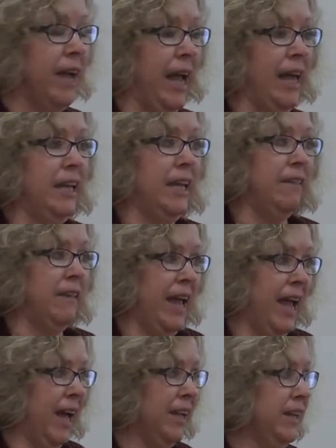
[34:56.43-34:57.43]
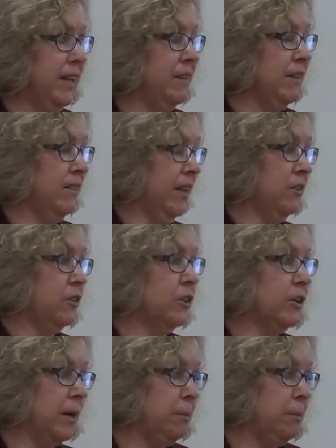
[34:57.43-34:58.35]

And in that, in the center,